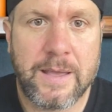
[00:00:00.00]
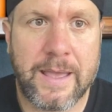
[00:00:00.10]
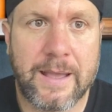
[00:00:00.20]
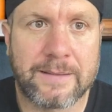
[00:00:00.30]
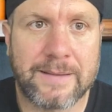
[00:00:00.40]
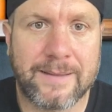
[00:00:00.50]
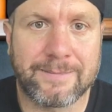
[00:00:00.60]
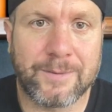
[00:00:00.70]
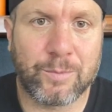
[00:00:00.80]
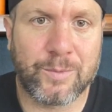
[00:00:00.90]
And
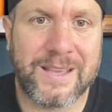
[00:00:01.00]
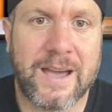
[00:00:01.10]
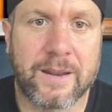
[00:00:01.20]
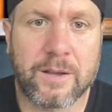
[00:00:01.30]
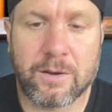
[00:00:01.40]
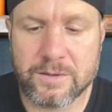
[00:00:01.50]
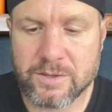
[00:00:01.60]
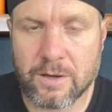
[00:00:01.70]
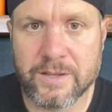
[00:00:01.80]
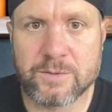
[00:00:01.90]
we kind of
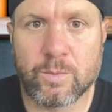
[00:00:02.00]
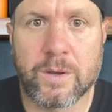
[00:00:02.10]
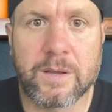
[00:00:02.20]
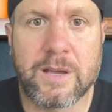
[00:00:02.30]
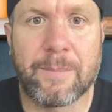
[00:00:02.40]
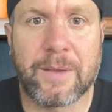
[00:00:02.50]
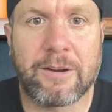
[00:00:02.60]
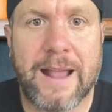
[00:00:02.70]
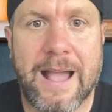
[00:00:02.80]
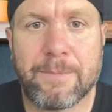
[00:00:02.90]
saw this one coming.
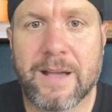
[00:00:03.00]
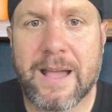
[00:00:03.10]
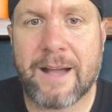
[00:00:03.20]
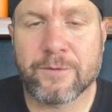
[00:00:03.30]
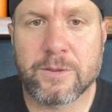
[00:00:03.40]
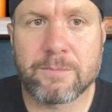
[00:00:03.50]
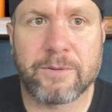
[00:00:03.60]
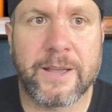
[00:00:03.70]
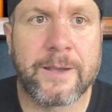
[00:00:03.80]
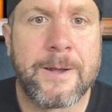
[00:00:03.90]
All right. After the
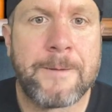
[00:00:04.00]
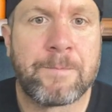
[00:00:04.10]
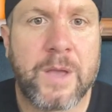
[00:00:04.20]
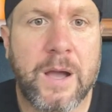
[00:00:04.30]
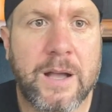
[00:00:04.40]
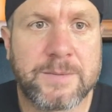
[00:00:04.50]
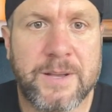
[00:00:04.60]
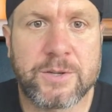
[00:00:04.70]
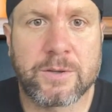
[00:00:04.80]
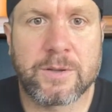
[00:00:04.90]
break,
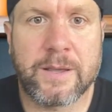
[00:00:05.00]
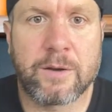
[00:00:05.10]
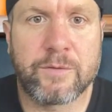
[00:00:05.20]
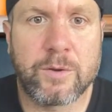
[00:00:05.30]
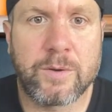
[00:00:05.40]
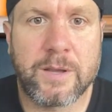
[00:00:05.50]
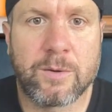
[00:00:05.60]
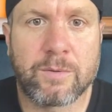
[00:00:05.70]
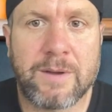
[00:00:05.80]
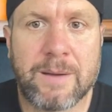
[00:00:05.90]
special interview
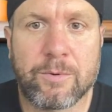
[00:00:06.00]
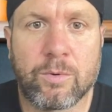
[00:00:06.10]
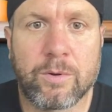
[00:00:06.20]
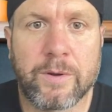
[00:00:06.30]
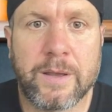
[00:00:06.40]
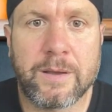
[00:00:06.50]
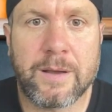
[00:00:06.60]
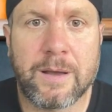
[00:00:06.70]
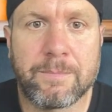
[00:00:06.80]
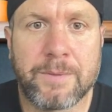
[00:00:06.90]
here with Robert Horry,
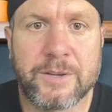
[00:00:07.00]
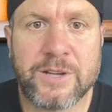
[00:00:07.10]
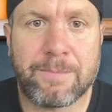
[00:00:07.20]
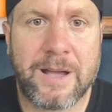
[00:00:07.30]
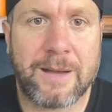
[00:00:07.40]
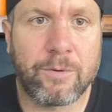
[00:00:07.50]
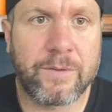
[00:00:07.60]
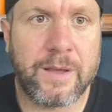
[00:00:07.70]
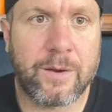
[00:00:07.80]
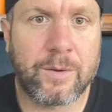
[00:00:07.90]
Big Shot Bob
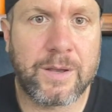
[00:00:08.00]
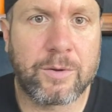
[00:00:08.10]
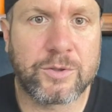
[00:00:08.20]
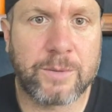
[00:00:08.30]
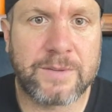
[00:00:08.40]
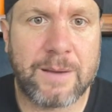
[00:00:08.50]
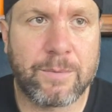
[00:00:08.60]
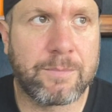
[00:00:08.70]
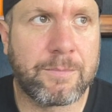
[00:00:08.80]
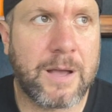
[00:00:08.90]
over there, jumped
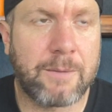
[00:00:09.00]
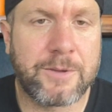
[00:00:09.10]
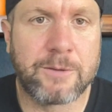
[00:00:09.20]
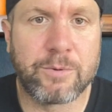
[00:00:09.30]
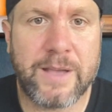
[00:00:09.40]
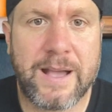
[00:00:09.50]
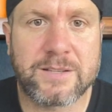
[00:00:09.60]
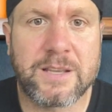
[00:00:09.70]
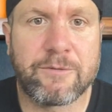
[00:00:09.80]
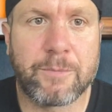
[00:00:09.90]
on with Peter
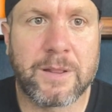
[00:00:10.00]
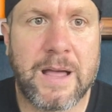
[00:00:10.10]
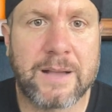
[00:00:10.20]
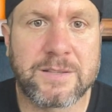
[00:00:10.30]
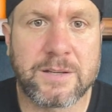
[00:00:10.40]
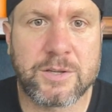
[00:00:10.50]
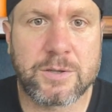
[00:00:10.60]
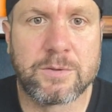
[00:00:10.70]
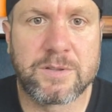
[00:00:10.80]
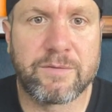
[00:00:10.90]
Bukowski from it's an
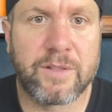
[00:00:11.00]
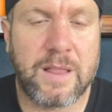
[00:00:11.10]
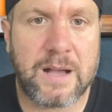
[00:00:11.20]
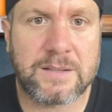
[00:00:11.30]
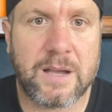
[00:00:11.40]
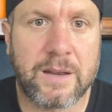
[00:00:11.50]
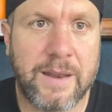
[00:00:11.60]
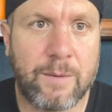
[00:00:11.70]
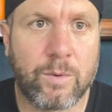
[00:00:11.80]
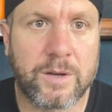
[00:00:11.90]
exclusive for the Locked On
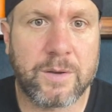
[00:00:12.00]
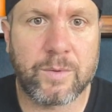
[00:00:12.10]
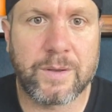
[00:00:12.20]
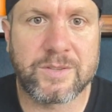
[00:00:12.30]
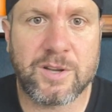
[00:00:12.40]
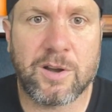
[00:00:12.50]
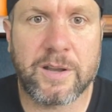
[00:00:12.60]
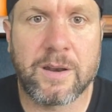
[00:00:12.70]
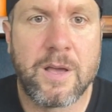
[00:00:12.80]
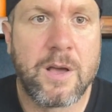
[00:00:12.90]
Network. He's
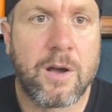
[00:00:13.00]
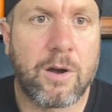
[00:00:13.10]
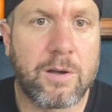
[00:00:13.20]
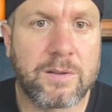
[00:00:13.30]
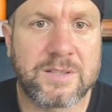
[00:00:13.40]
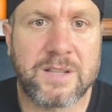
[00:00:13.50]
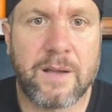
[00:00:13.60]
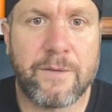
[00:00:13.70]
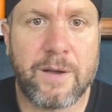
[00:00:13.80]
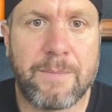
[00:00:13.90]
talking all
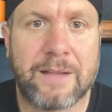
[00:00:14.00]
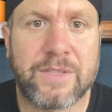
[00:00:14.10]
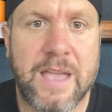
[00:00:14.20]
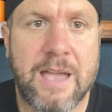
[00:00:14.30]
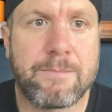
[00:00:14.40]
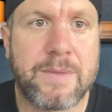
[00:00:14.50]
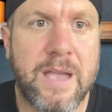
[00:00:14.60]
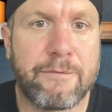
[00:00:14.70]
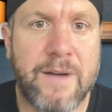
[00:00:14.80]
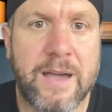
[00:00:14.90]
stuff about the
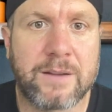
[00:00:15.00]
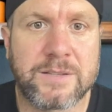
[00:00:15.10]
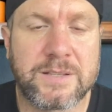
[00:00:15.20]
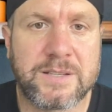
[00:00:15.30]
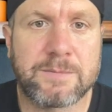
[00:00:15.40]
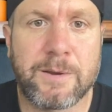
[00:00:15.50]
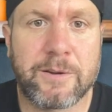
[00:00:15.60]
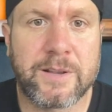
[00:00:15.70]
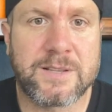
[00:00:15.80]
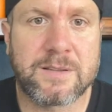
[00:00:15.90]
NBA Finals, his
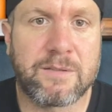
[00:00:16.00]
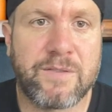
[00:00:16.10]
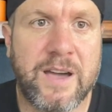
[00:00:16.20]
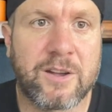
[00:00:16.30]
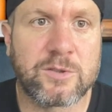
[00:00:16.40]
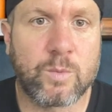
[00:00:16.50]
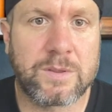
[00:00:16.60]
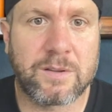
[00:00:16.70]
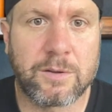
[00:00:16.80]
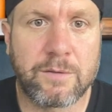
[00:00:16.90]
experiences in the finals,
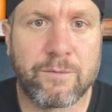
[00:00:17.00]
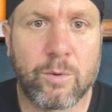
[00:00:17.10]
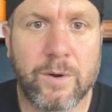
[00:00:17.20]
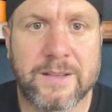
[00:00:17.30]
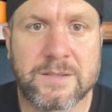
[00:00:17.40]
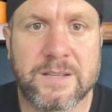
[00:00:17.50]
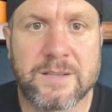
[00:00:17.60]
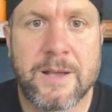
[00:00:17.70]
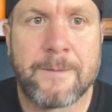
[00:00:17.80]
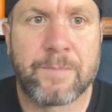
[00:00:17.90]
what to look for as
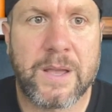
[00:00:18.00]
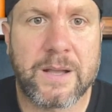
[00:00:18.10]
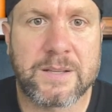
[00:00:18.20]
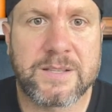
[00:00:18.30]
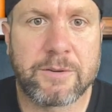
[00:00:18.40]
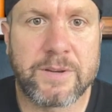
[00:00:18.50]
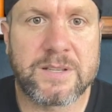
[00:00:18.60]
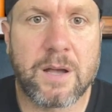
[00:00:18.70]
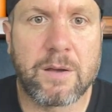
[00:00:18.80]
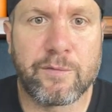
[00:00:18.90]
this
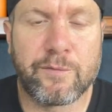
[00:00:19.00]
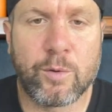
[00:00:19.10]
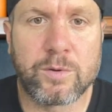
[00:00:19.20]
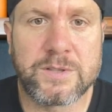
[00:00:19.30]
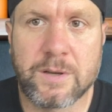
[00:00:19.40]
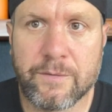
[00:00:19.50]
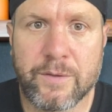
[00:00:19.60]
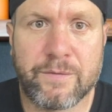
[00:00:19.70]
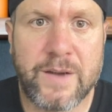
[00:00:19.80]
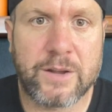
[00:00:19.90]
series unfolds here
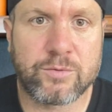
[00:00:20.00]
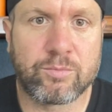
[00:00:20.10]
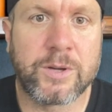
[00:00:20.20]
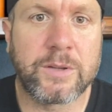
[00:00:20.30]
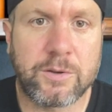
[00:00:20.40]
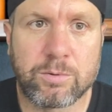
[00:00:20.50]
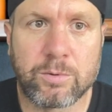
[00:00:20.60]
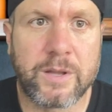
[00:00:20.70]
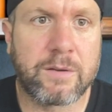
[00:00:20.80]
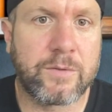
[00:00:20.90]
for the finals. Really
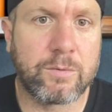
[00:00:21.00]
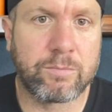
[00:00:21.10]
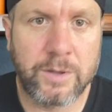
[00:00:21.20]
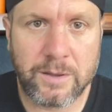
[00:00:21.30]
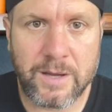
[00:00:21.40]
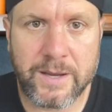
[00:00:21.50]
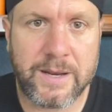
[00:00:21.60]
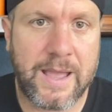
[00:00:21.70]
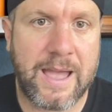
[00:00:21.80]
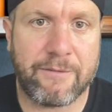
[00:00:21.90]
cool interview. Really lucky
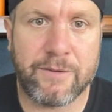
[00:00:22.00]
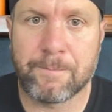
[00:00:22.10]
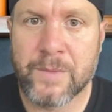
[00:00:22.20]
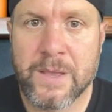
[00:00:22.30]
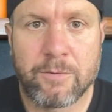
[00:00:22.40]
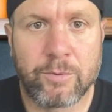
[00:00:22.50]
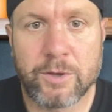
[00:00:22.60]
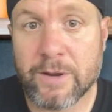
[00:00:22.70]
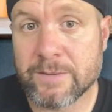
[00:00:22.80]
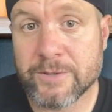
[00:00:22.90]
to have him.
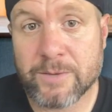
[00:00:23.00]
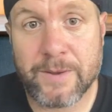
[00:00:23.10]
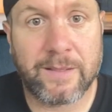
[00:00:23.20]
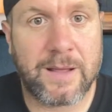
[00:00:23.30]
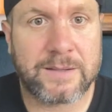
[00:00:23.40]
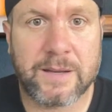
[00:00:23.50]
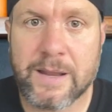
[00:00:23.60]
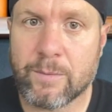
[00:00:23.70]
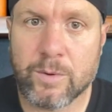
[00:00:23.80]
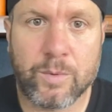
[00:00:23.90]
Really great to just be on the Locked On
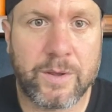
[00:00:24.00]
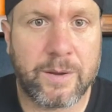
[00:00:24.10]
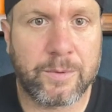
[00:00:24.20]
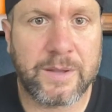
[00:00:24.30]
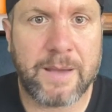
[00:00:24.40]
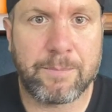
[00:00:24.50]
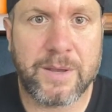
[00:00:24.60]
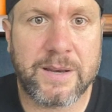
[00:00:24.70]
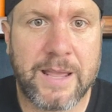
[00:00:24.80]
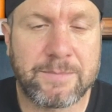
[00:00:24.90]
Network where they're able to get
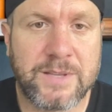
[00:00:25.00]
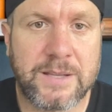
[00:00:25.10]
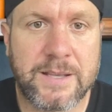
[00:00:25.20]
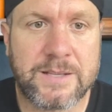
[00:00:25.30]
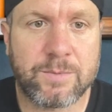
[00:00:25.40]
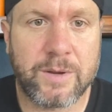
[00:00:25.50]
big names like this.